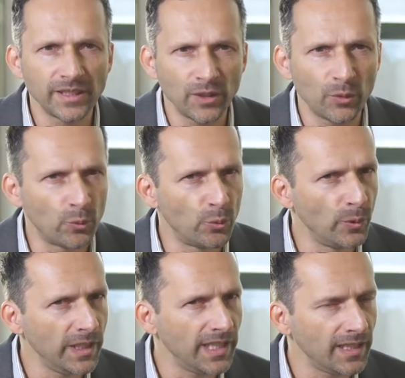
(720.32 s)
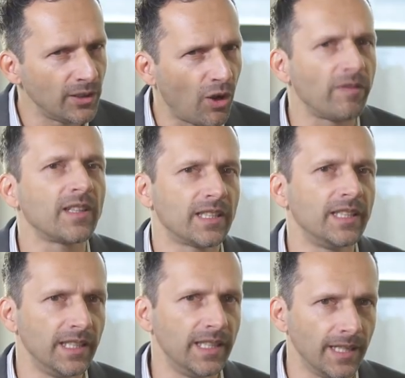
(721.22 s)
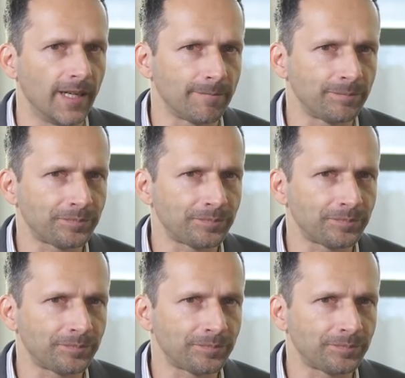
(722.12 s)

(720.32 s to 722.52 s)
the real novelty here?